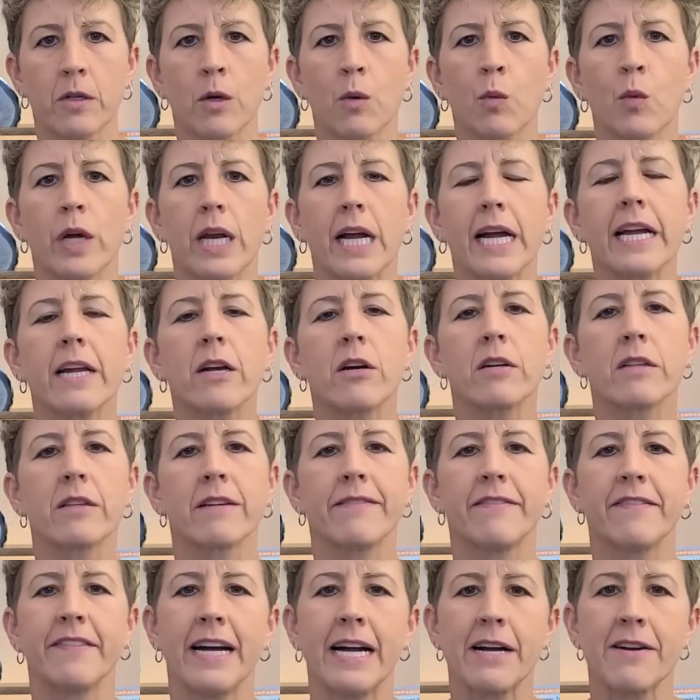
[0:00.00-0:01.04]
are what I call the
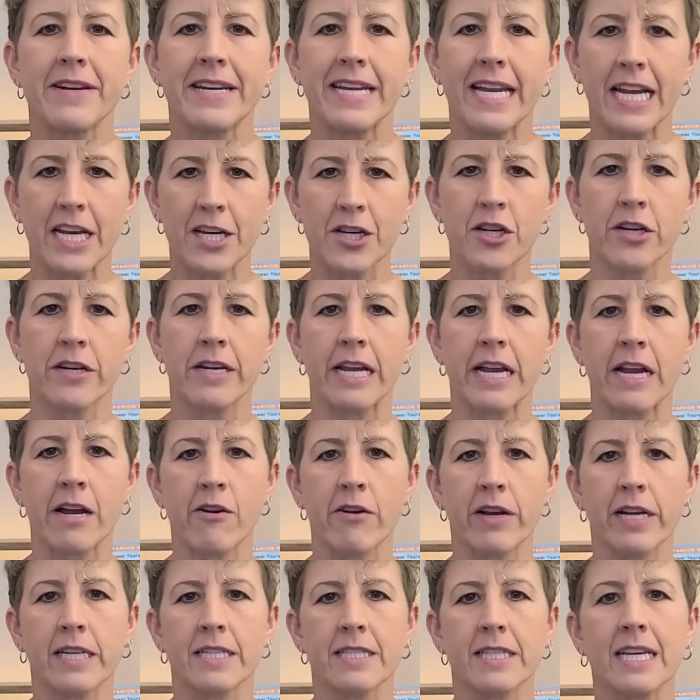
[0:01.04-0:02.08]
foundation
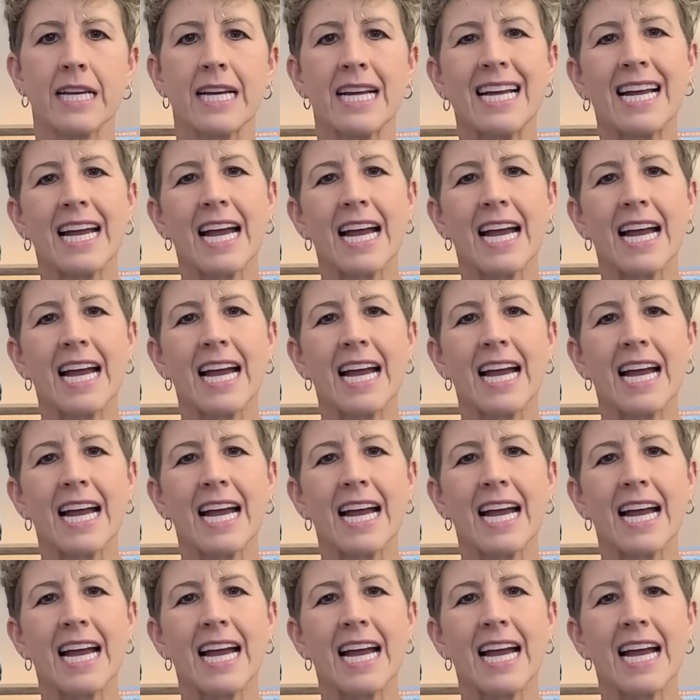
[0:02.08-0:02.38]
areas,